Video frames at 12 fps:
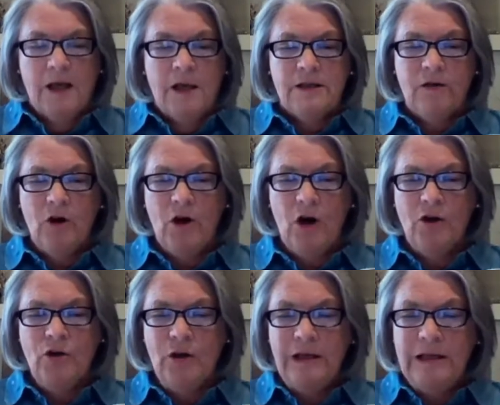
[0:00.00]
Sarah
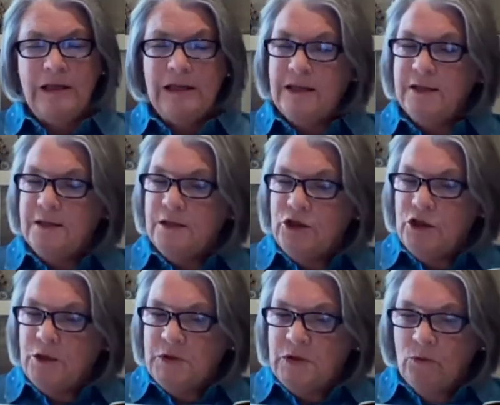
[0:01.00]
Gardner leaned against the
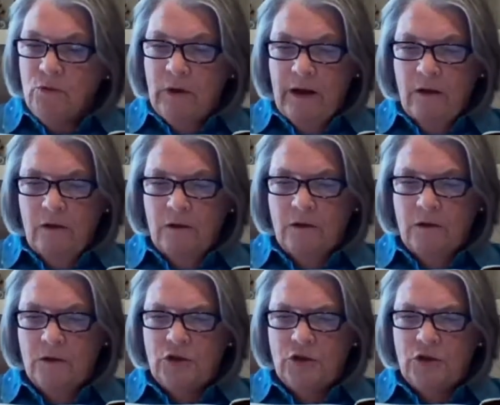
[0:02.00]
ship's rail.